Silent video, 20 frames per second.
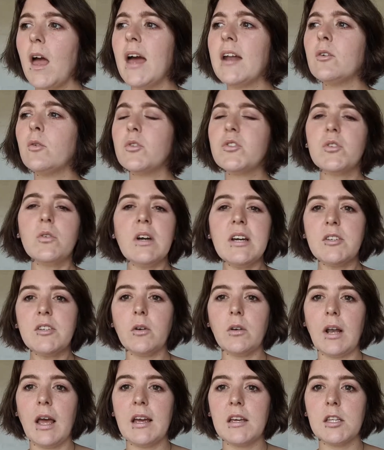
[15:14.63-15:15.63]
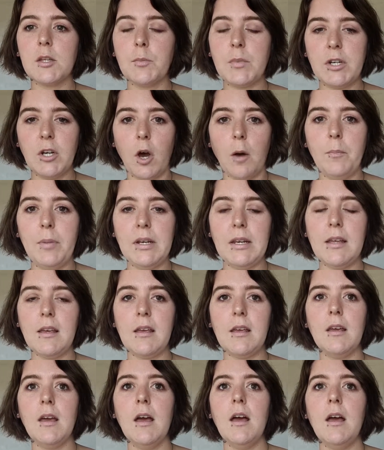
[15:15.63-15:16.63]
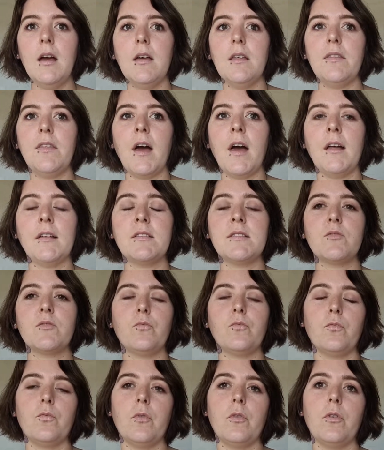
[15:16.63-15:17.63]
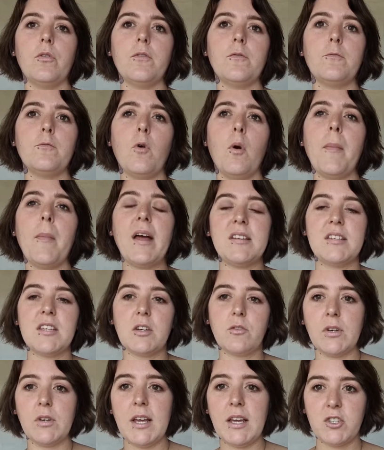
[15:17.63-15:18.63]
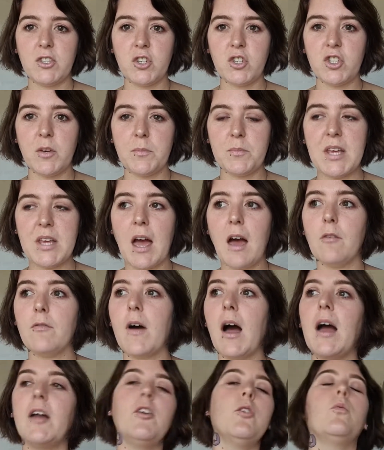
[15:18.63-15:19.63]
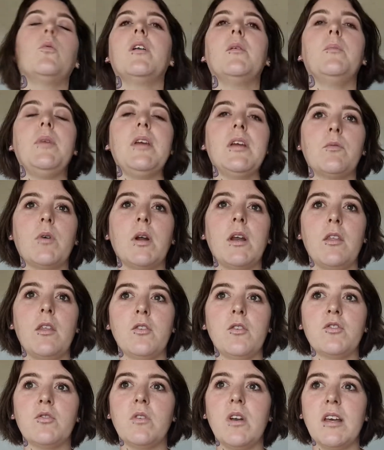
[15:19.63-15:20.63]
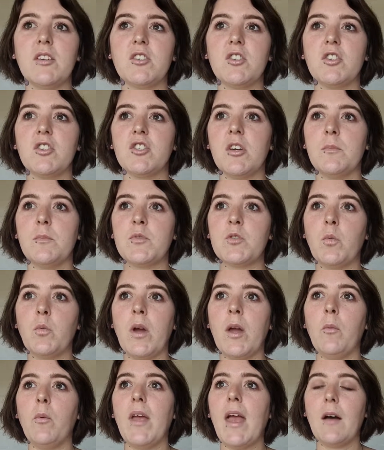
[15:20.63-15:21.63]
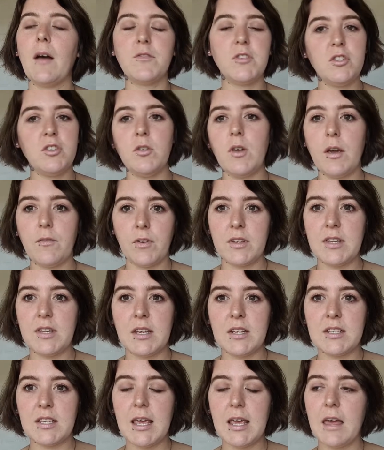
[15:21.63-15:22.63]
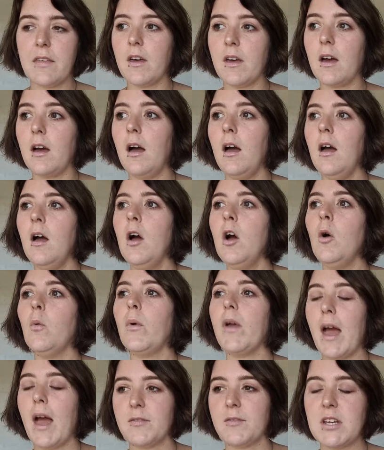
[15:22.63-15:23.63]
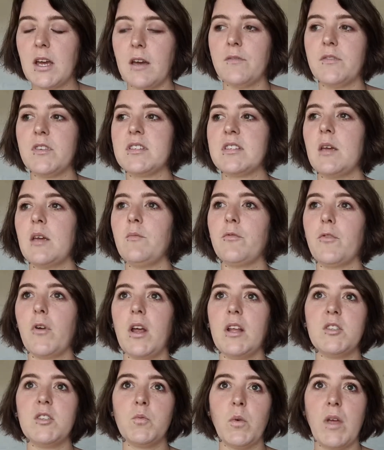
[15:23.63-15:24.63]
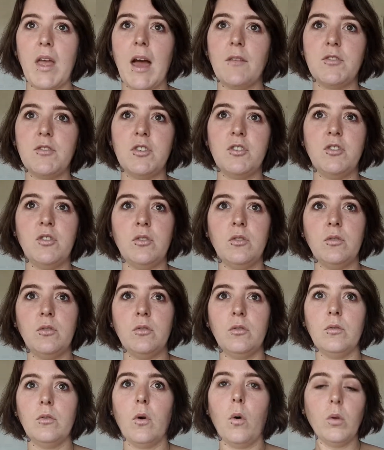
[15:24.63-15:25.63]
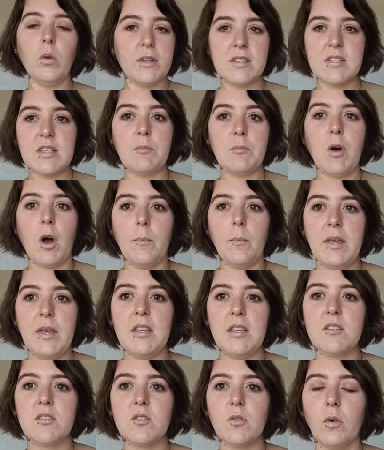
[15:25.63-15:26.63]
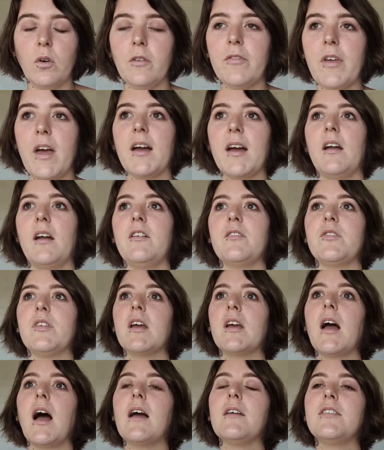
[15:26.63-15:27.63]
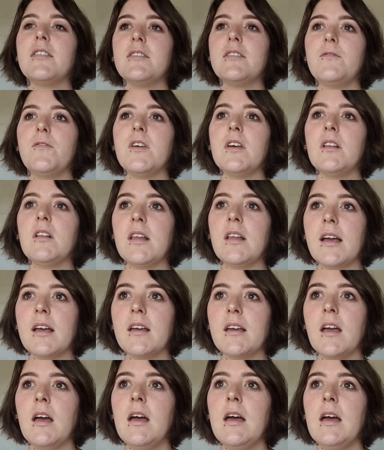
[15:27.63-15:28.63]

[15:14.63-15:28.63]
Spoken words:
also, I don't like the monopoly that romantic relationships have. I don't want to be in one of those relationships where we have to do everything together. We have to have the same friends. We have to do all the same hobbies, all of that kind of thing. I feel like